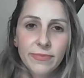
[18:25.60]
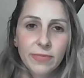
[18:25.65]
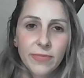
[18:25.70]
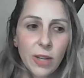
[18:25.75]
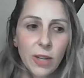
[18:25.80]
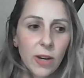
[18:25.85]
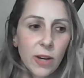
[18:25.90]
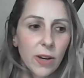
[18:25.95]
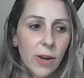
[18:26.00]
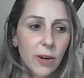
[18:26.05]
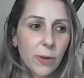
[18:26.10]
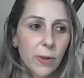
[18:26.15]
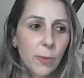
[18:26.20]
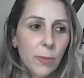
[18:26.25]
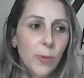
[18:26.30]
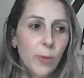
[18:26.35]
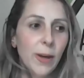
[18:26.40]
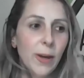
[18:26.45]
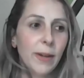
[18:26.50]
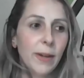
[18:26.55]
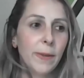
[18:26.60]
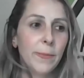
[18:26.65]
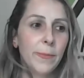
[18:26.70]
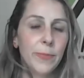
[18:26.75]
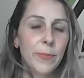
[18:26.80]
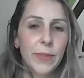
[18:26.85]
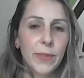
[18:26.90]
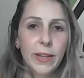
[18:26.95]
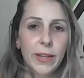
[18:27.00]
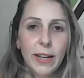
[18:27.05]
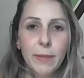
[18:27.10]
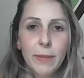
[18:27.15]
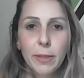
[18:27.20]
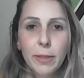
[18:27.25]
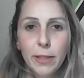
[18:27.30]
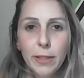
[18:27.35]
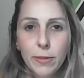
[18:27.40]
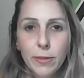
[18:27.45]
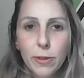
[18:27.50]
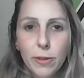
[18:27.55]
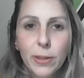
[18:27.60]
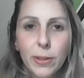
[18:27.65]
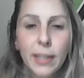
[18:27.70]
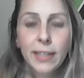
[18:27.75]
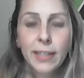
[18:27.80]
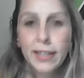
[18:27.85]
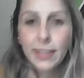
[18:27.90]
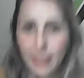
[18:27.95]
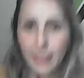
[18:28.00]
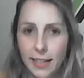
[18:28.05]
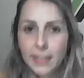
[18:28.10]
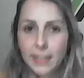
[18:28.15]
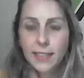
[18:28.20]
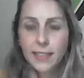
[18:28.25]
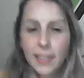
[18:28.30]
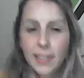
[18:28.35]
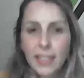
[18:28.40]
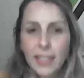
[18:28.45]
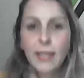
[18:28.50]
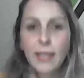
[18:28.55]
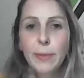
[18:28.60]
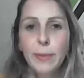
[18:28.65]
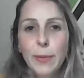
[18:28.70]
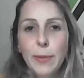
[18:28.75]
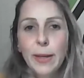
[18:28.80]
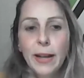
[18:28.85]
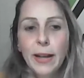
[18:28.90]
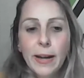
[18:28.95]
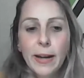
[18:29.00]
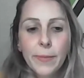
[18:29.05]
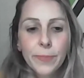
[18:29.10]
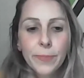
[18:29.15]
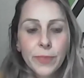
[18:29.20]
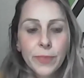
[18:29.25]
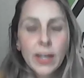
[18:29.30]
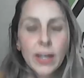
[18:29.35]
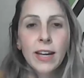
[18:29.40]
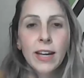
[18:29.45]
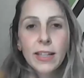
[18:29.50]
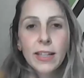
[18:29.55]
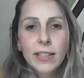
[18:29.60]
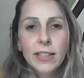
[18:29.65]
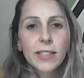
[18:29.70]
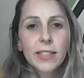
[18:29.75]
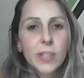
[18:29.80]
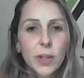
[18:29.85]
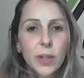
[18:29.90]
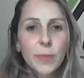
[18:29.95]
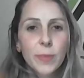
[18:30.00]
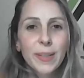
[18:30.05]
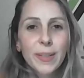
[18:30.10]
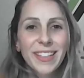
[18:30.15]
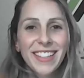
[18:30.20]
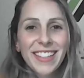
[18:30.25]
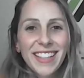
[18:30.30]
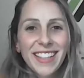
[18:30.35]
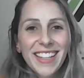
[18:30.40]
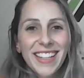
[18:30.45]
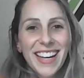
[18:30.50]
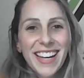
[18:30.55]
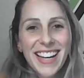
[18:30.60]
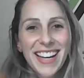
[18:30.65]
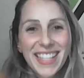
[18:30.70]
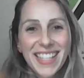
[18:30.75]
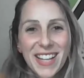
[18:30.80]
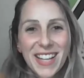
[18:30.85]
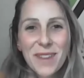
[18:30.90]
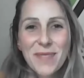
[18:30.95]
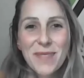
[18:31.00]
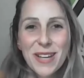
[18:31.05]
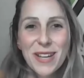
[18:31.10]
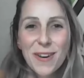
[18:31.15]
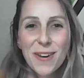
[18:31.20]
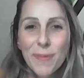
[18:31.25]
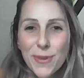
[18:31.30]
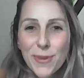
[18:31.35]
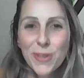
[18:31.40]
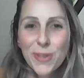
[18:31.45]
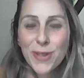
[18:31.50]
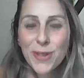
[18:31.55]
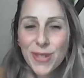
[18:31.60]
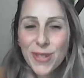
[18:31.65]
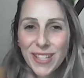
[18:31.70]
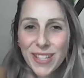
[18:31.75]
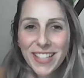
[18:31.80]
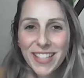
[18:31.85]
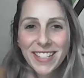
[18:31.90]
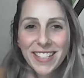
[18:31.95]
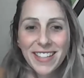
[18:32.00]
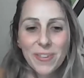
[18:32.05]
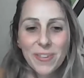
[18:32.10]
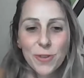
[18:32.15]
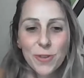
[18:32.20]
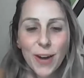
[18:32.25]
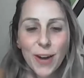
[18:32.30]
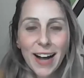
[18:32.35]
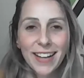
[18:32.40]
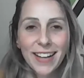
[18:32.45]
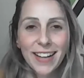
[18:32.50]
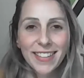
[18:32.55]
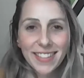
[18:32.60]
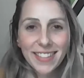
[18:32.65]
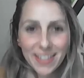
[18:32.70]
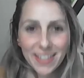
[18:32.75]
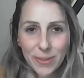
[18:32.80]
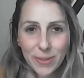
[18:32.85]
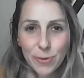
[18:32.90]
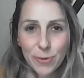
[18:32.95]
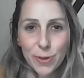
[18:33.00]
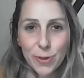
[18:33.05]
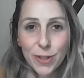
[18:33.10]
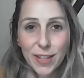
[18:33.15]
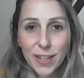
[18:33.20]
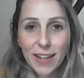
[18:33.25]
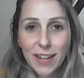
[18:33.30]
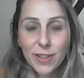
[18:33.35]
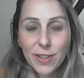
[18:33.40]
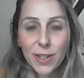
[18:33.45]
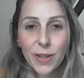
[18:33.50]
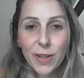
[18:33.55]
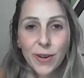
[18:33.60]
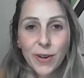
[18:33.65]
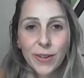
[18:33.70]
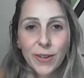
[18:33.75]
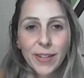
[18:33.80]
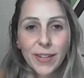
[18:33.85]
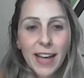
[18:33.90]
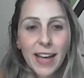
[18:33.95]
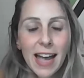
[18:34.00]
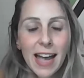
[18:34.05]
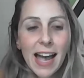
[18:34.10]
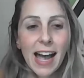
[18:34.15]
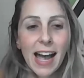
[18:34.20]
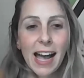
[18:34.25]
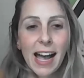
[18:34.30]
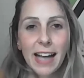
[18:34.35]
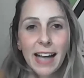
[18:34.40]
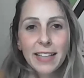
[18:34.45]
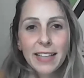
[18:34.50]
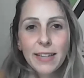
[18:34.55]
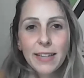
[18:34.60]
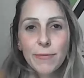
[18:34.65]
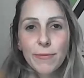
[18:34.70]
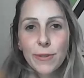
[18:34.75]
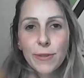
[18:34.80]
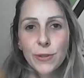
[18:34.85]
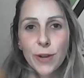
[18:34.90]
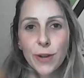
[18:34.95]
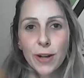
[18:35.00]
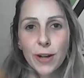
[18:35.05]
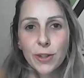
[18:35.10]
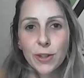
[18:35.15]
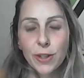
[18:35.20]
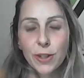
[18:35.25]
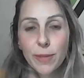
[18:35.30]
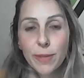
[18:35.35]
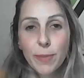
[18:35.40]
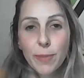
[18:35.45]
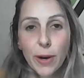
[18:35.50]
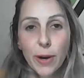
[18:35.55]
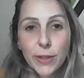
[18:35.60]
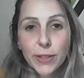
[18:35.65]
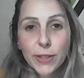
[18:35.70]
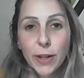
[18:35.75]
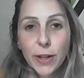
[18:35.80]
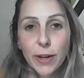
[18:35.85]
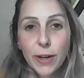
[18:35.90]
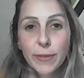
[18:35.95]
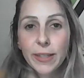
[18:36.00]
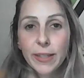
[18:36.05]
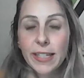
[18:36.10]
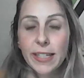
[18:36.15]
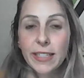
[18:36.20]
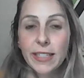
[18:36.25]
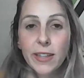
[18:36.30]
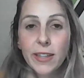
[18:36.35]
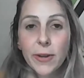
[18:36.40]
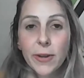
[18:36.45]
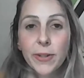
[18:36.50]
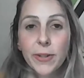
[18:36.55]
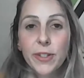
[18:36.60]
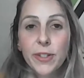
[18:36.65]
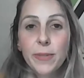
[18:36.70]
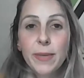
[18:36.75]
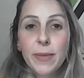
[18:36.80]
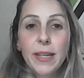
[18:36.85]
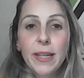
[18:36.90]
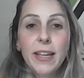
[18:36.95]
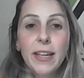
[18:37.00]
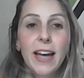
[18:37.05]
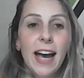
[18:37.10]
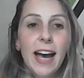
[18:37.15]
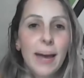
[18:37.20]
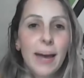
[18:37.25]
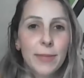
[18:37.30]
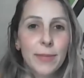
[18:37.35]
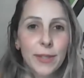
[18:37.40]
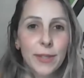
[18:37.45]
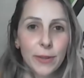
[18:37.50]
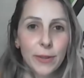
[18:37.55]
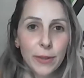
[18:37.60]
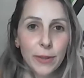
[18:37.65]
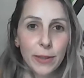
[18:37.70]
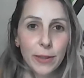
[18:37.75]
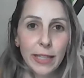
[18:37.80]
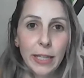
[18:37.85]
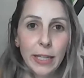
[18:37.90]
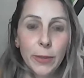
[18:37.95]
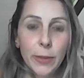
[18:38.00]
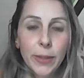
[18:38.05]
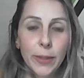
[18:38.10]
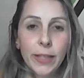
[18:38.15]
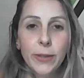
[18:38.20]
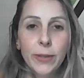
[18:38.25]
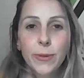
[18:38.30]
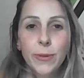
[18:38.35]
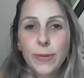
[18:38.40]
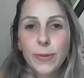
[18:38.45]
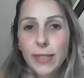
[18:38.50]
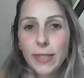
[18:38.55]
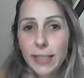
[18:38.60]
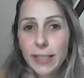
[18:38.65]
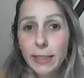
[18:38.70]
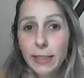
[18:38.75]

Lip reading: Oh, well, okay, I'm going to give you a lengthy answer here, but there's so many opportunities in trades that you were just touching on, and infrastructure post-COVID is going to be absolutely critical to